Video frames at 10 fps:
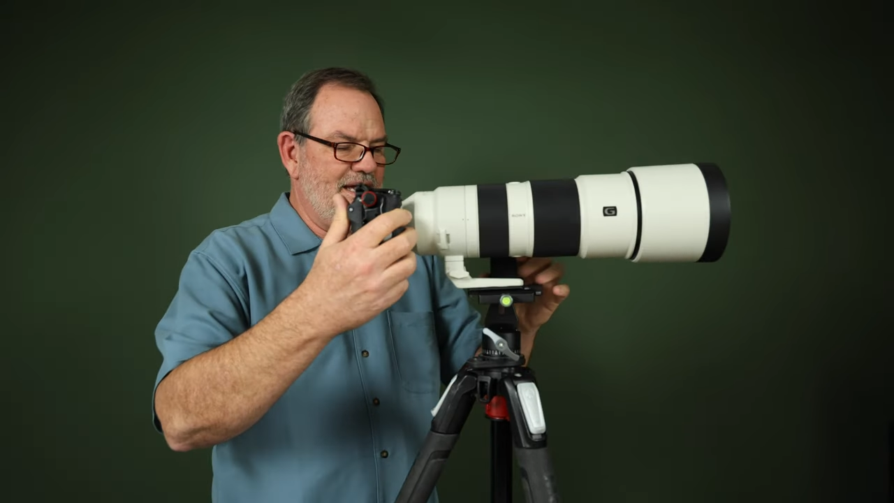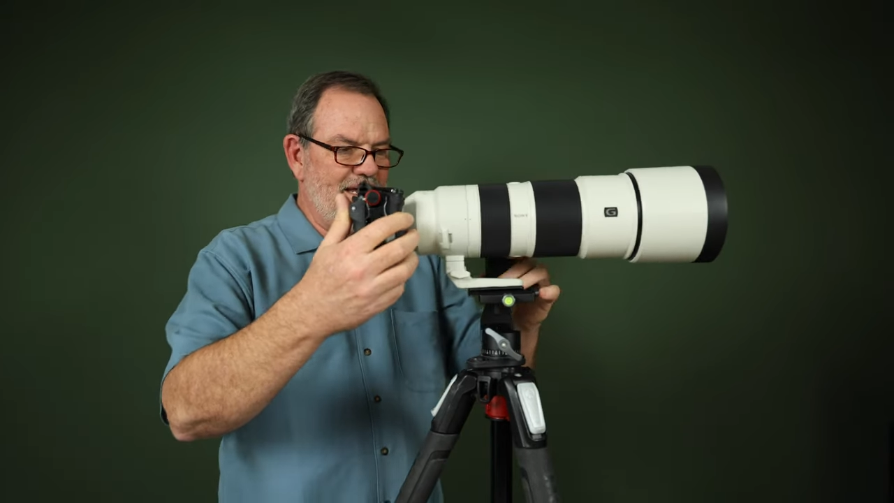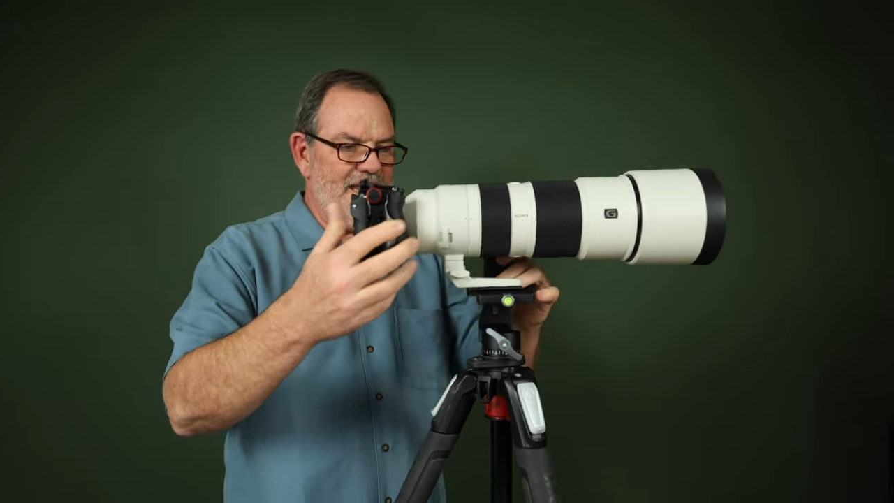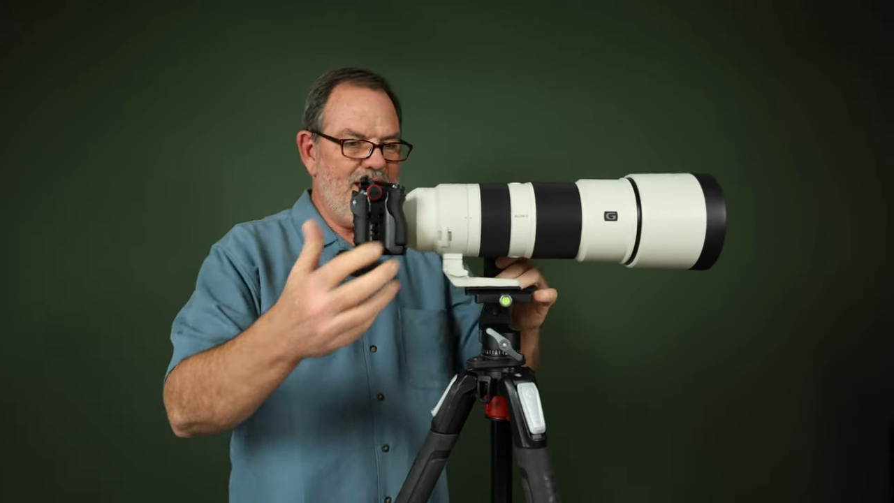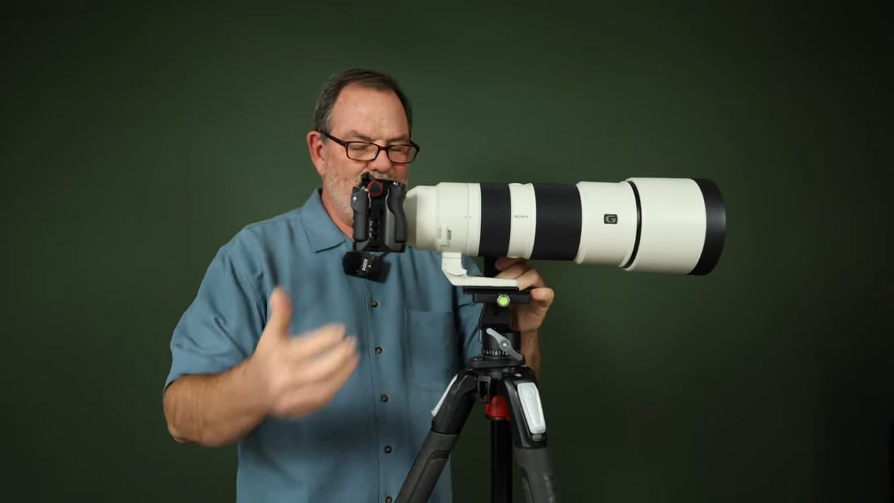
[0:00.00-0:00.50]
I
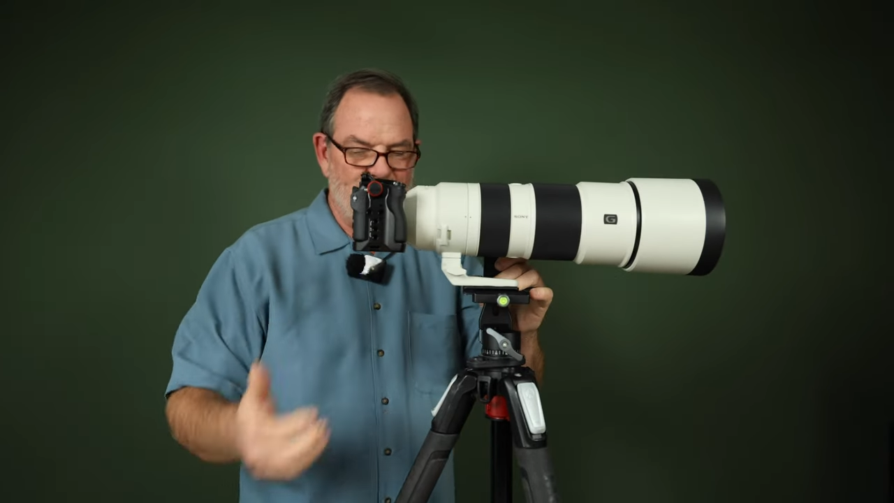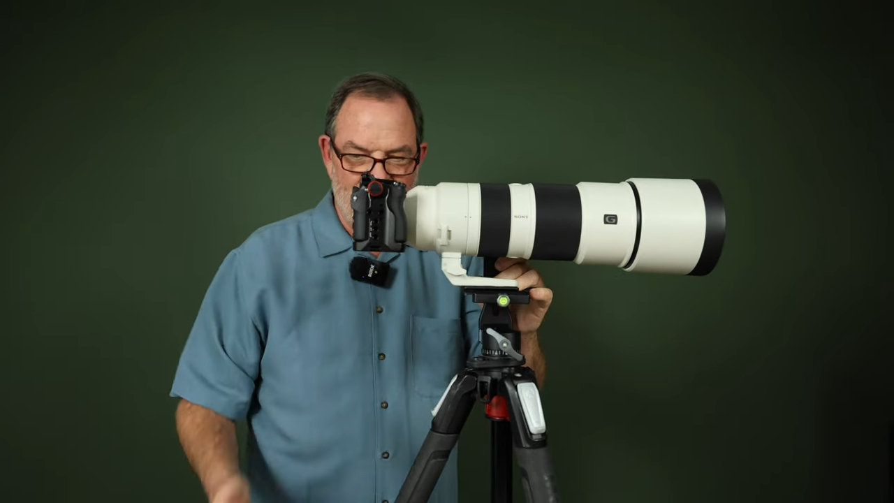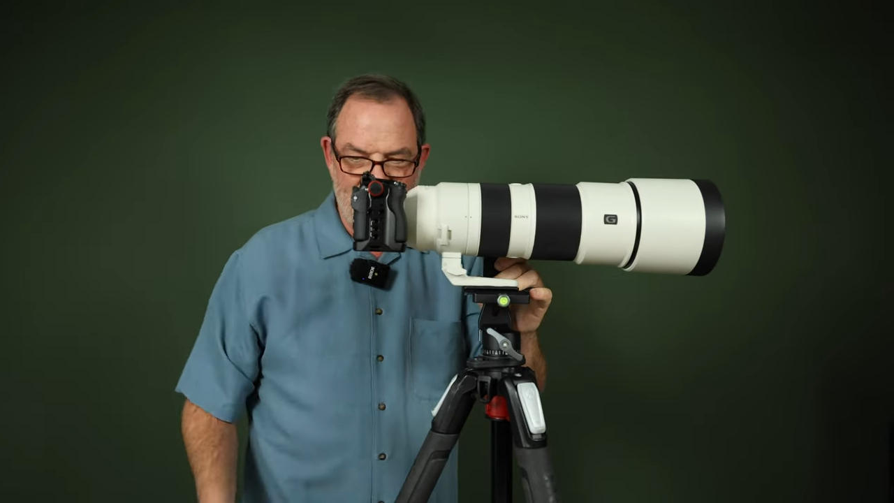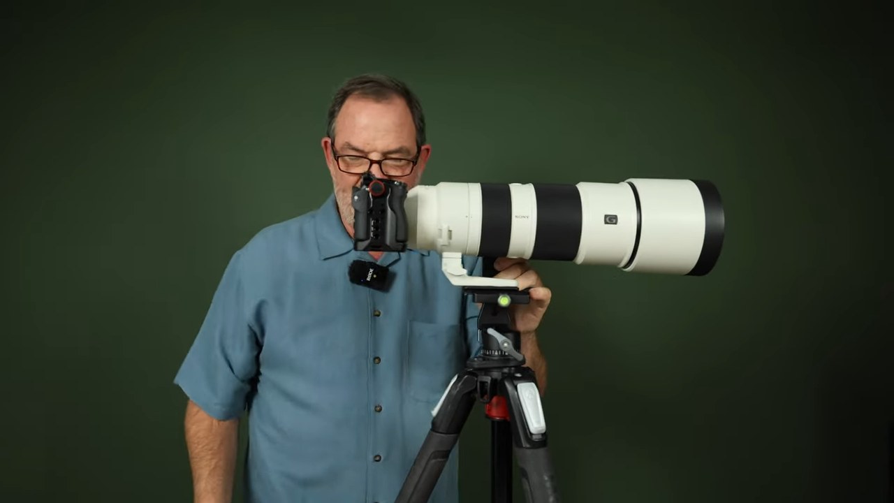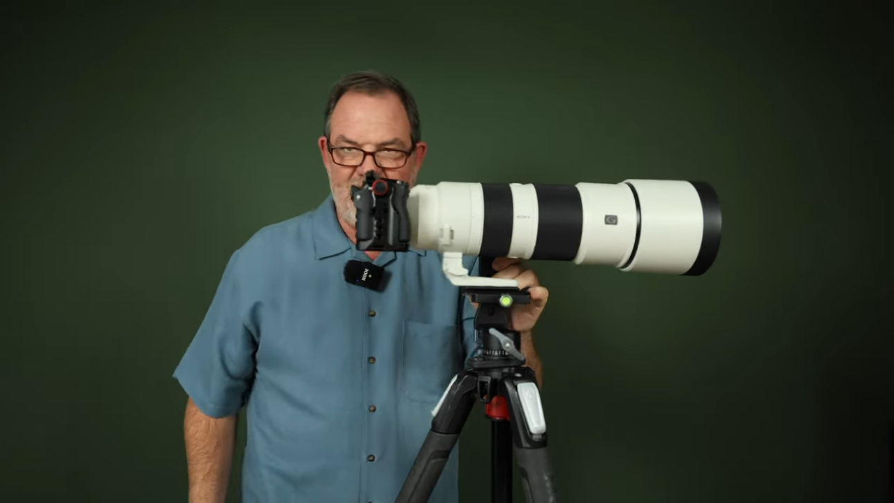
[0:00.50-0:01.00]
can't
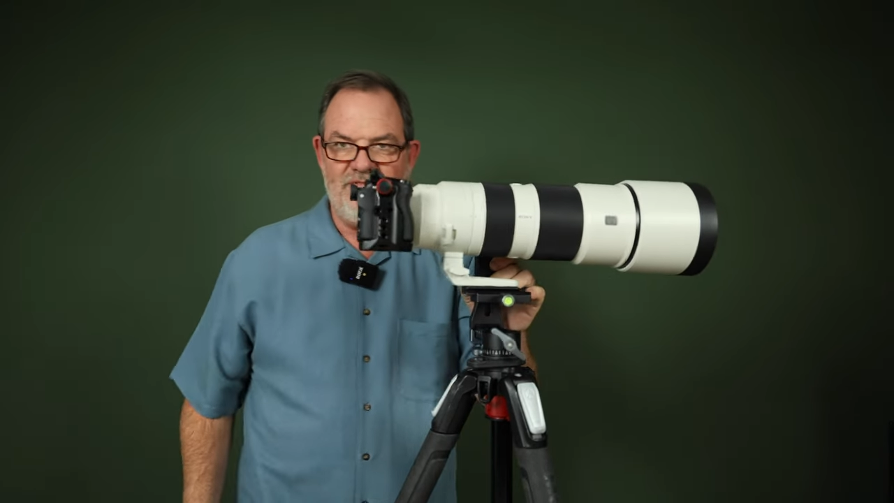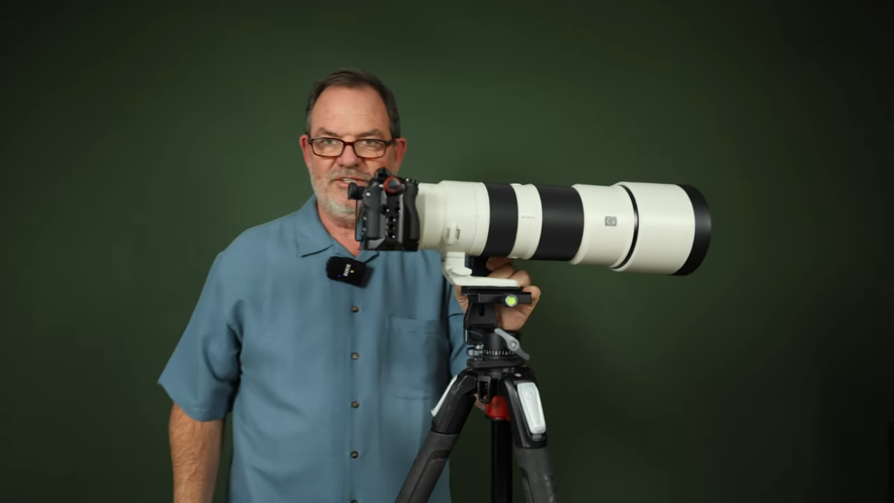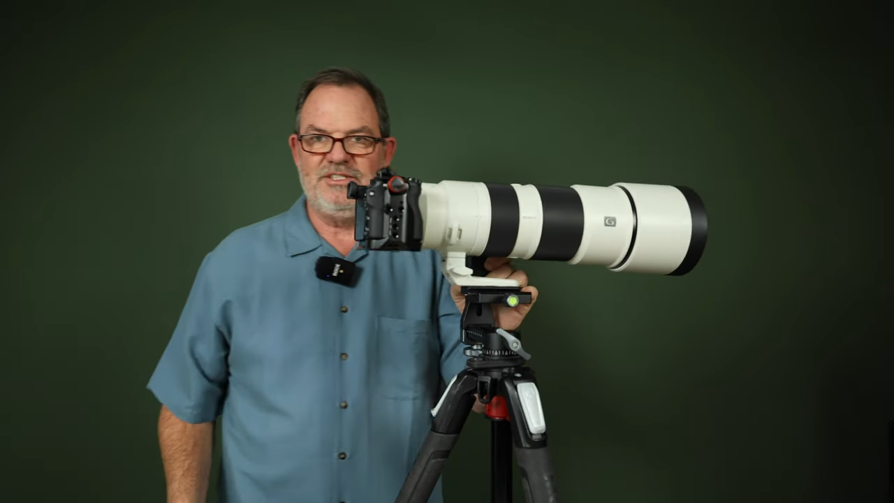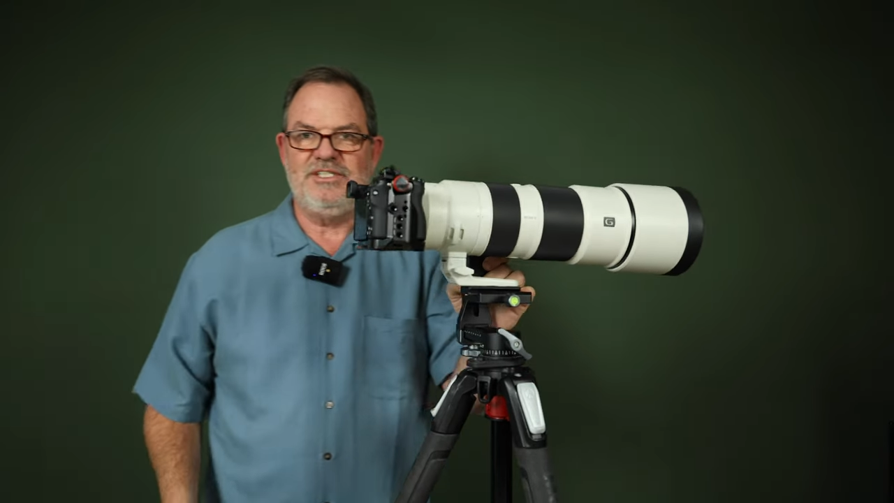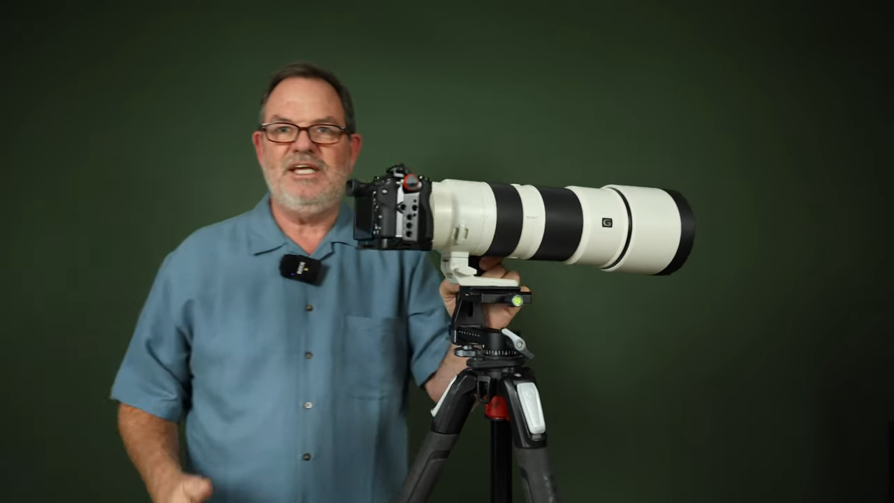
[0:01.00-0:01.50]
believe,
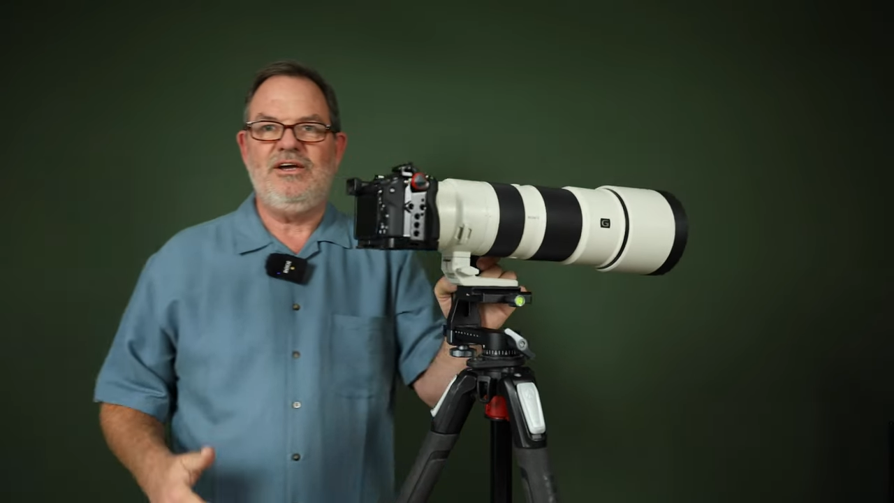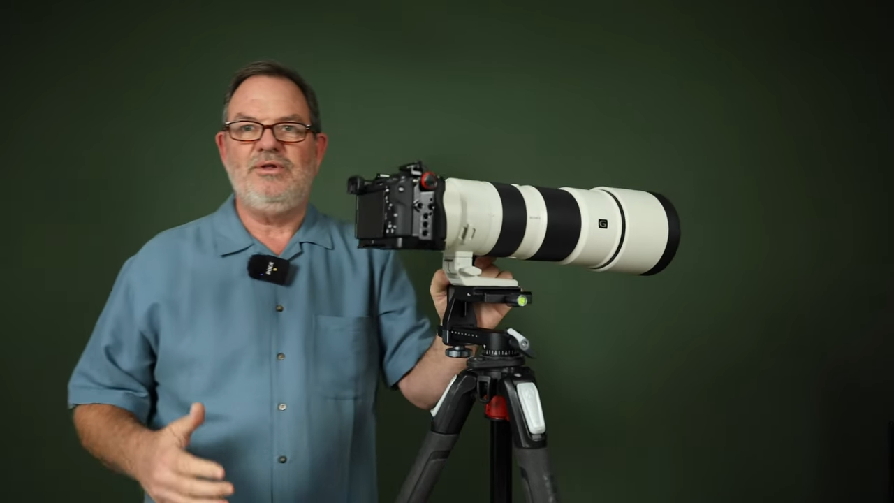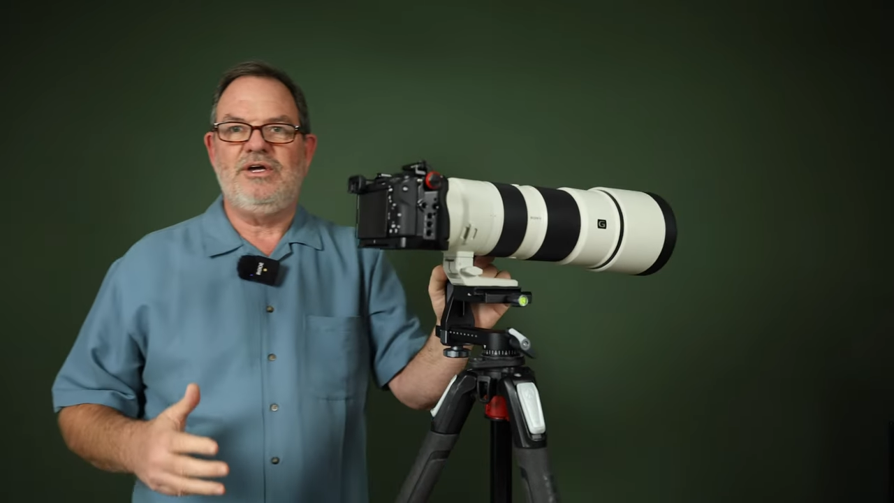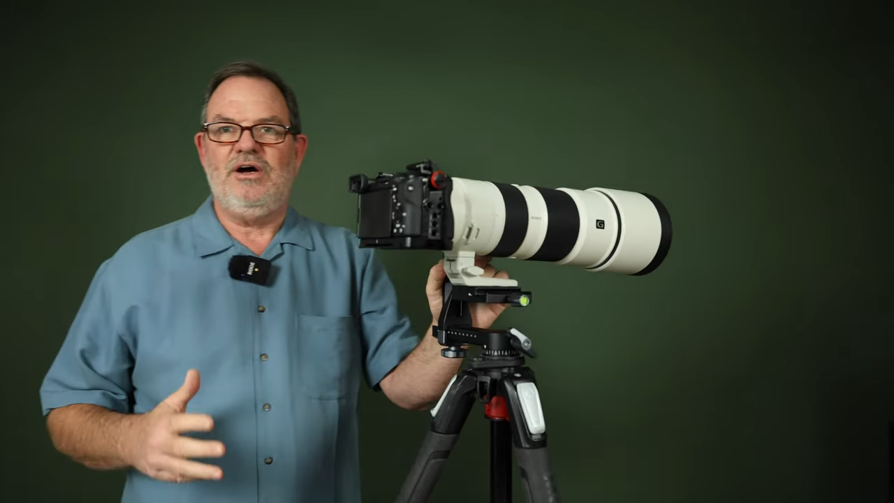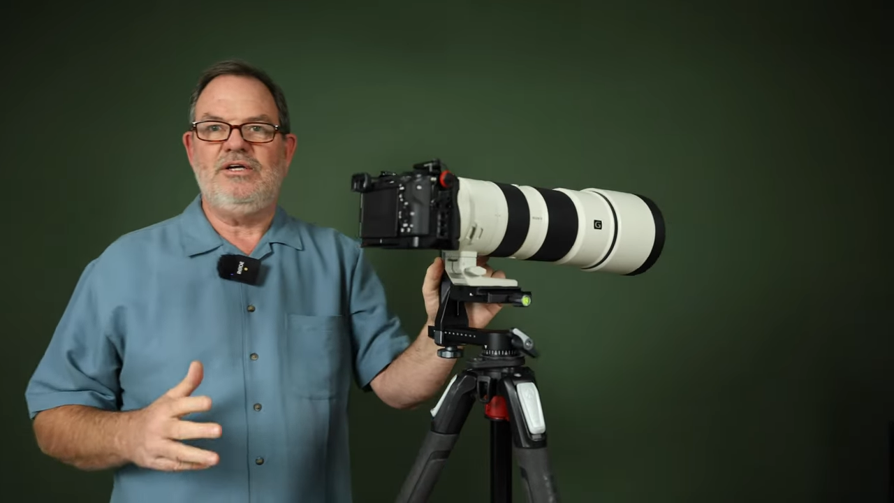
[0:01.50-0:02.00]
because this thing
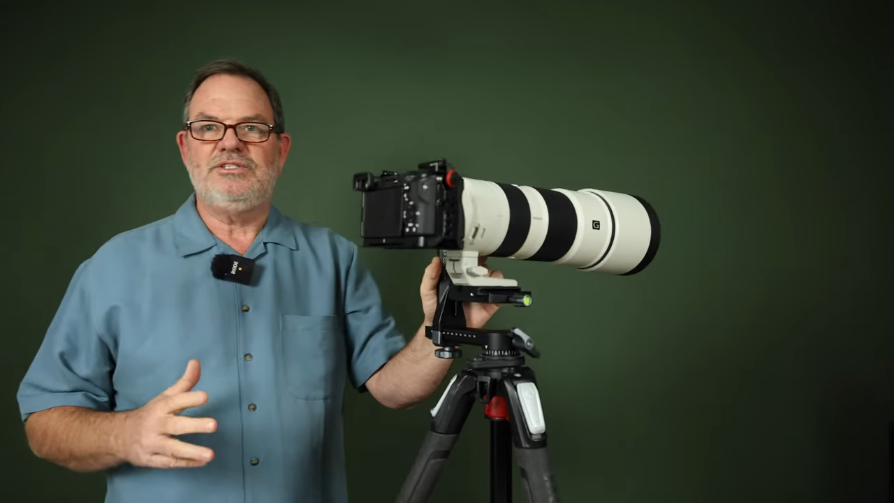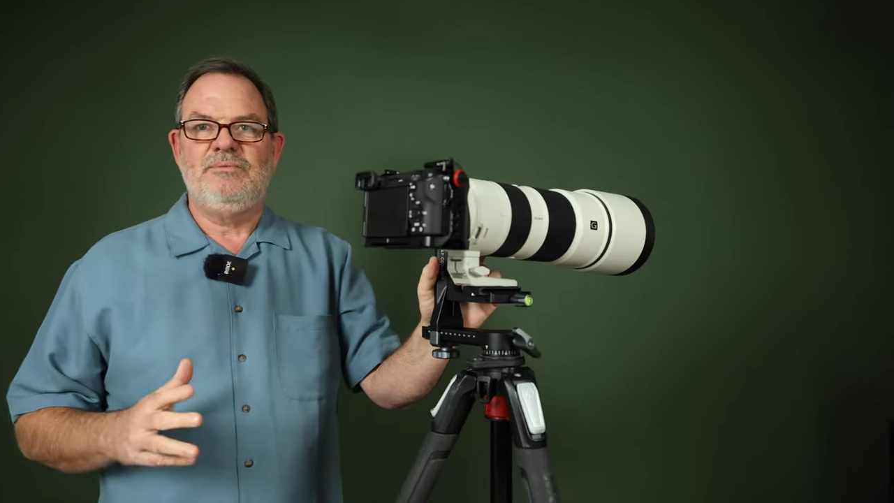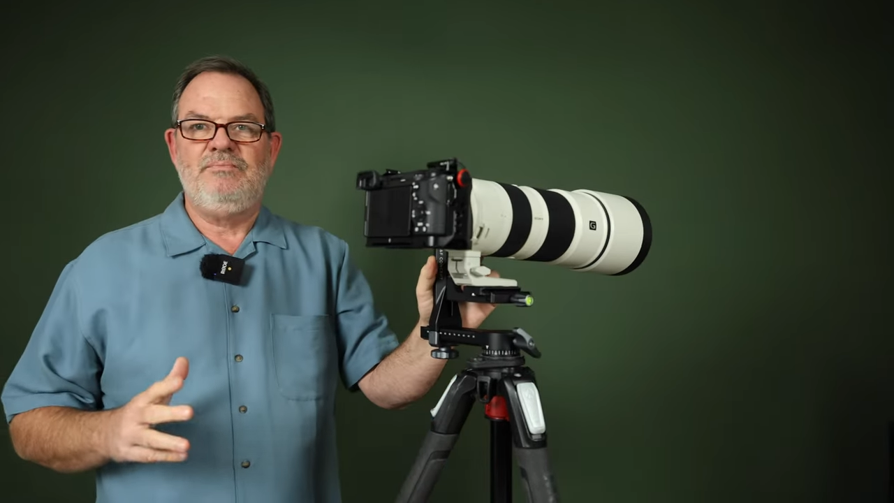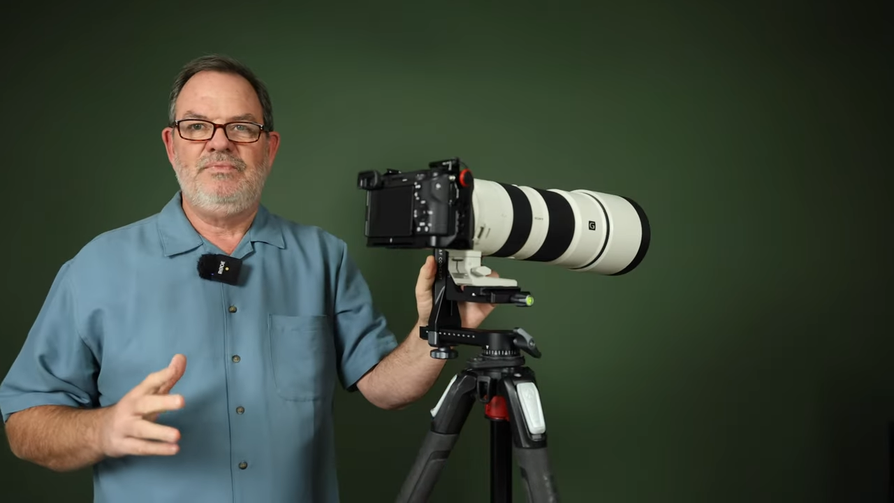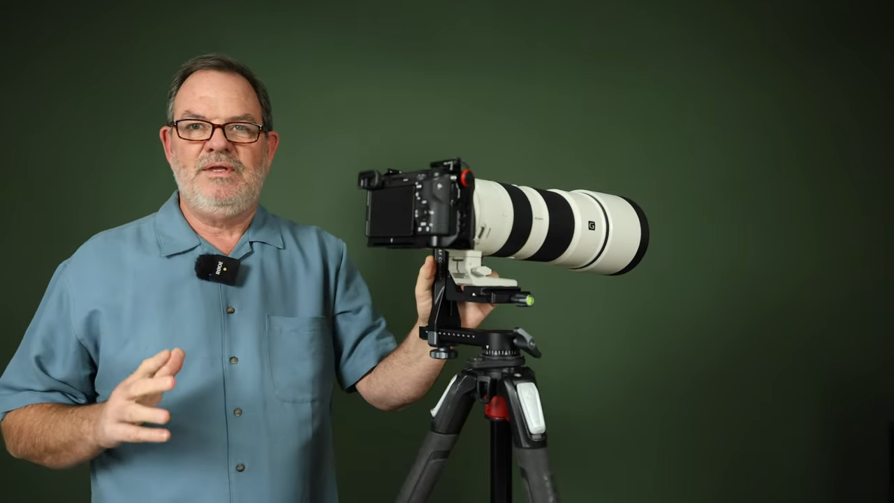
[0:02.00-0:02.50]
only costs,